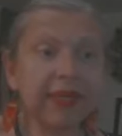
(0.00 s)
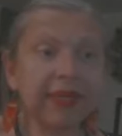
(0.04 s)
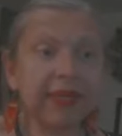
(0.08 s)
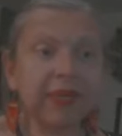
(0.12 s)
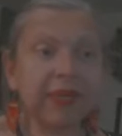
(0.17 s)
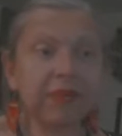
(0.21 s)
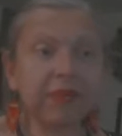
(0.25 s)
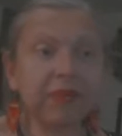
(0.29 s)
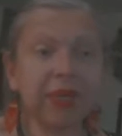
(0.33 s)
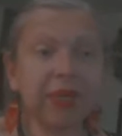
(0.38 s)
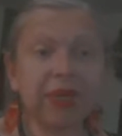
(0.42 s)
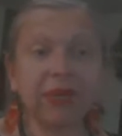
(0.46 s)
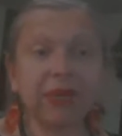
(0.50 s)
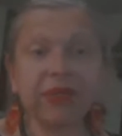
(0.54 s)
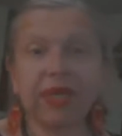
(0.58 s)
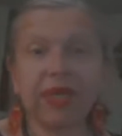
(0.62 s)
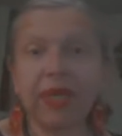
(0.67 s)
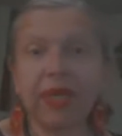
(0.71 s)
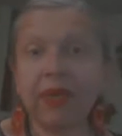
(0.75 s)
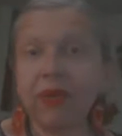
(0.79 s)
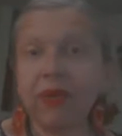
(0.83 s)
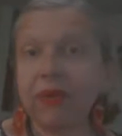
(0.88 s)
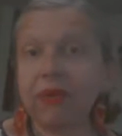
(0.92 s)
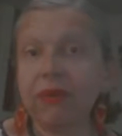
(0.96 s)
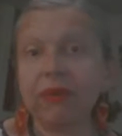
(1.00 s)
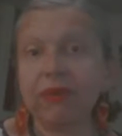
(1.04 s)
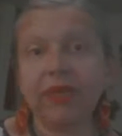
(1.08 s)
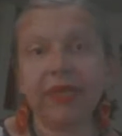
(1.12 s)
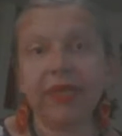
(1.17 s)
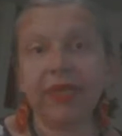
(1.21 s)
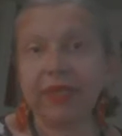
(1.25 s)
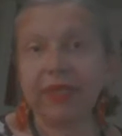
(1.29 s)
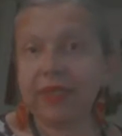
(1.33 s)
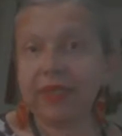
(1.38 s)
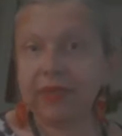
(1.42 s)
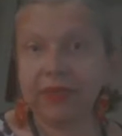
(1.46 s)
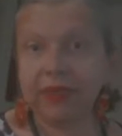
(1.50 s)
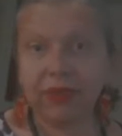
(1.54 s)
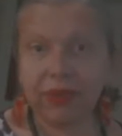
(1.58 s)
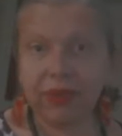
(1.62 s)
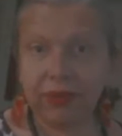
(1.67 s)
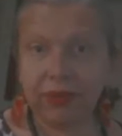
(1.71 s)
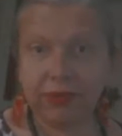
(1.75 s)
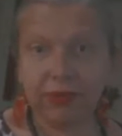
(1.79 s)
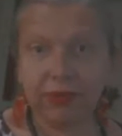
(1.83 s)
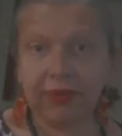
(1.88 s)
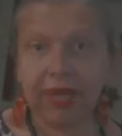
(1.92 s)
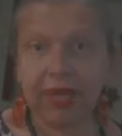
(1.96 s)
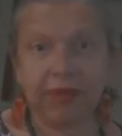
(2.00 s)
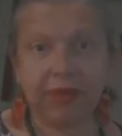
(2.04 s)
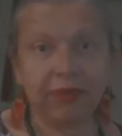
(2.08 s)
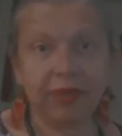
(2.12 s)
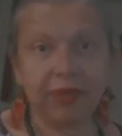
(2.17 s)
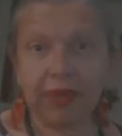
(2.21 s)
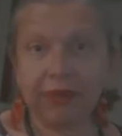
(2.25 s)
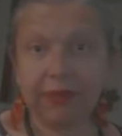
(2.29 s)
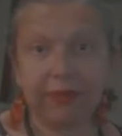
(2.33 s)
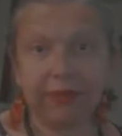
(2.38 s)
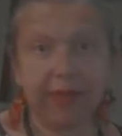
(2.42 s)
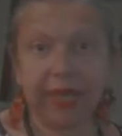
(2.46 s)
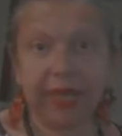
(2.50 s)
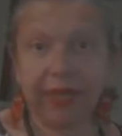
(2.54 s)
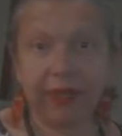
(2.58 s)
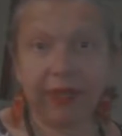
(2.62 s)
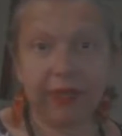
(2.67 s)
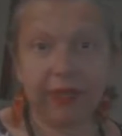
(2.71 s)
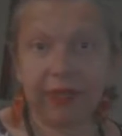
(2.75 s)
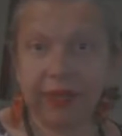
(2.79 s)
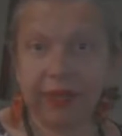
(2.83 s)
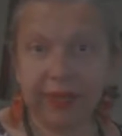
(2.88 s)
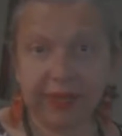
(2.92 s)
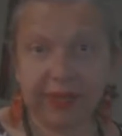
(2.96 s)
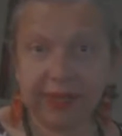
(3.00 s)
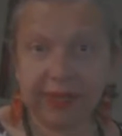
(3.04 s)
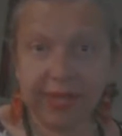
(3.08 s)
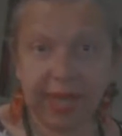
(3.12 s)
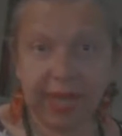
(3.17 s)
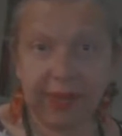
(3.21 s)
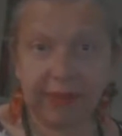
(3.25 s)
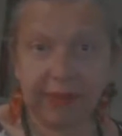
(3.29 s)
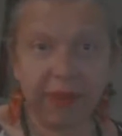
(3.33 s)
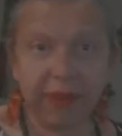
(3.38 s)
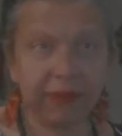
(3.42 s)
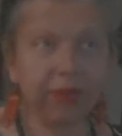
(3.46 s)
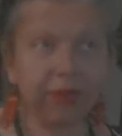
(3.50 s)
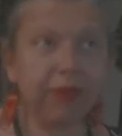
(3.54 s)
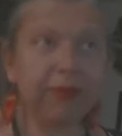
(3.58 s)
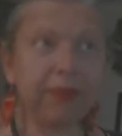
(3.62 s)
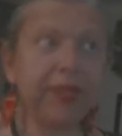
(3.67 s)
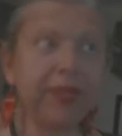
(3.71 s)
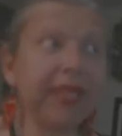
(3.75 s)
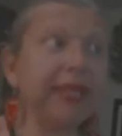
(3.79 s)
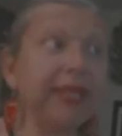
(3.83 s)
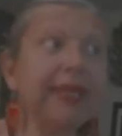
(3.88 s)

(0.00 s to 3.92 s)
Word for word: because I know it is true. I'm not making things up. I'm not being